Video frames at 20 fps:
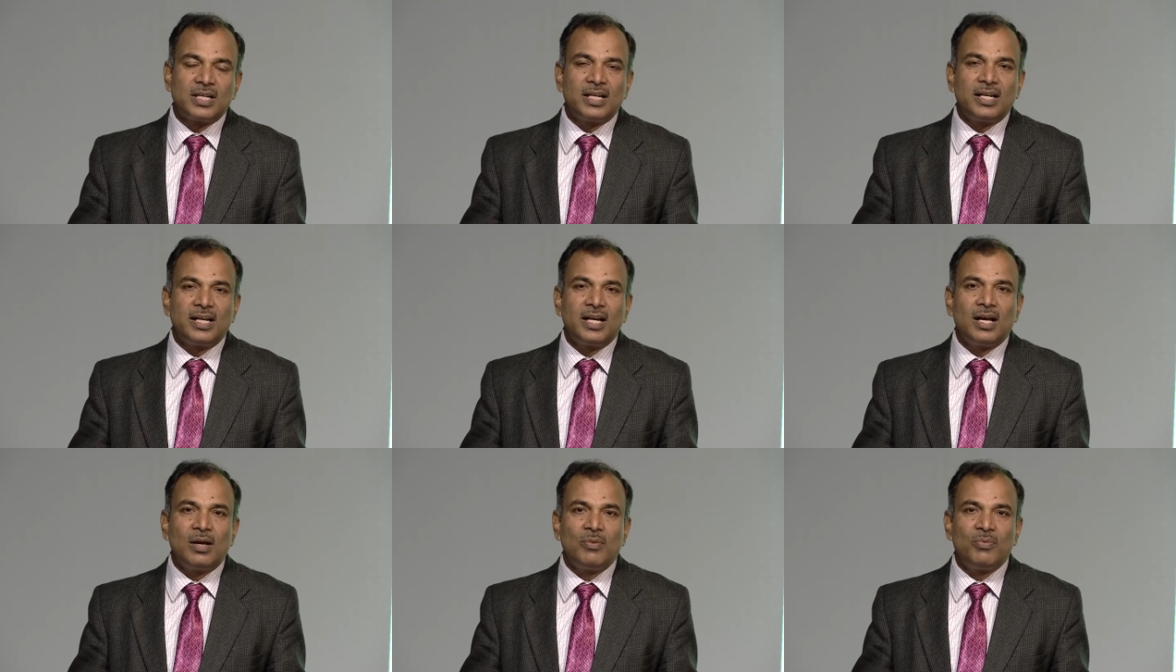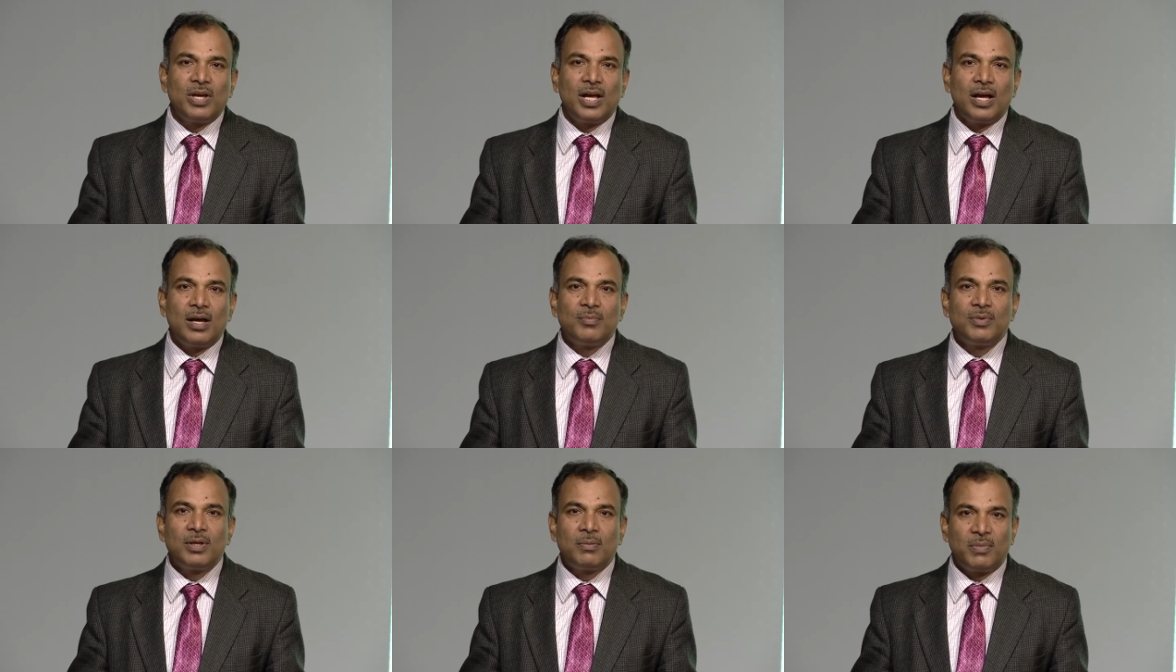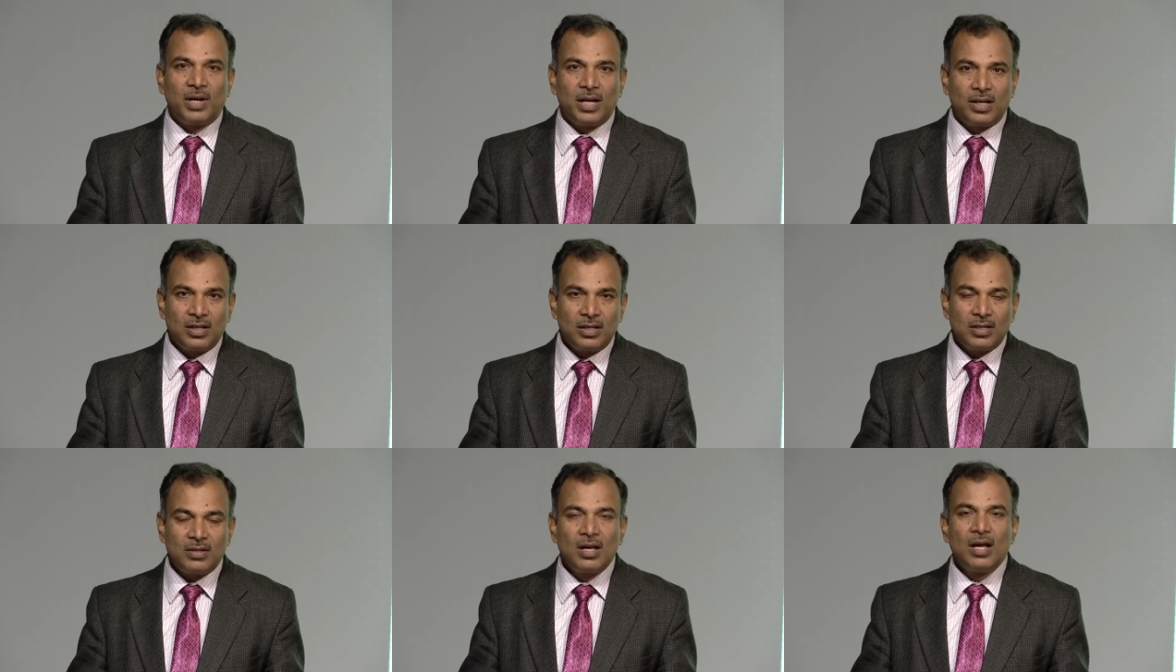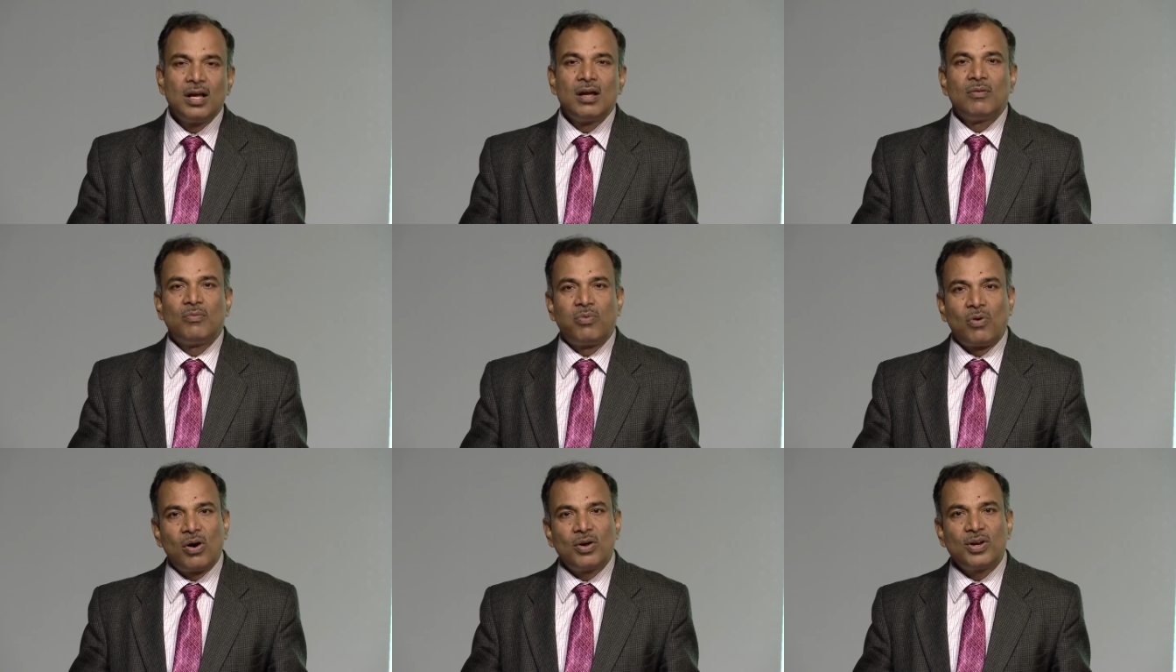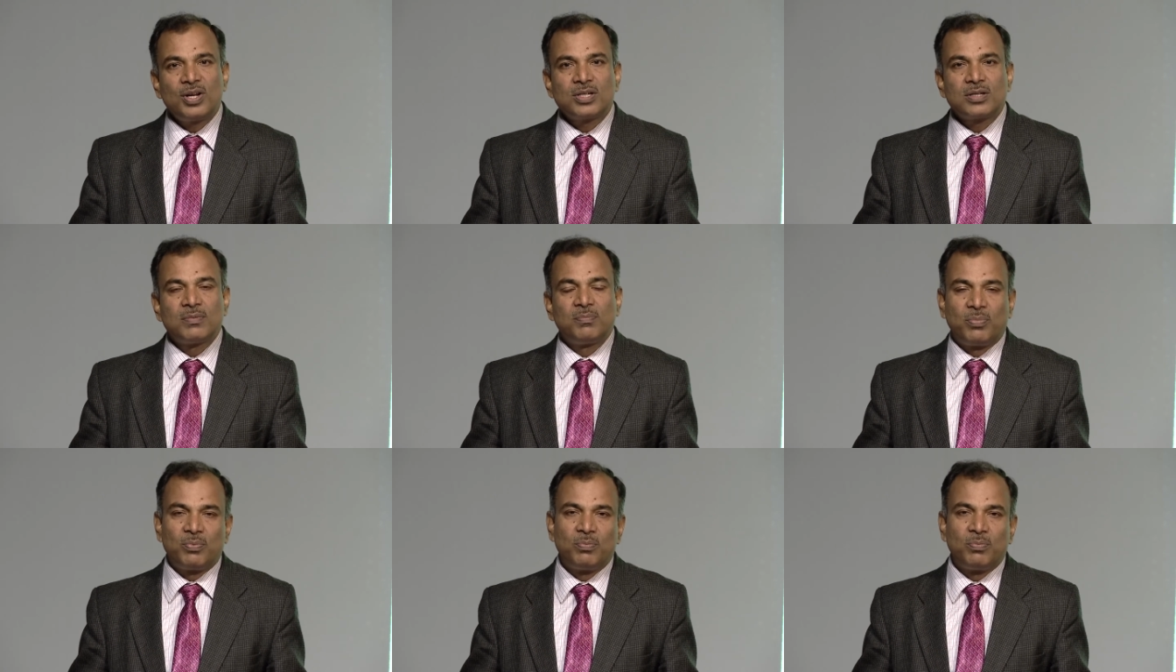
area we have the minor forest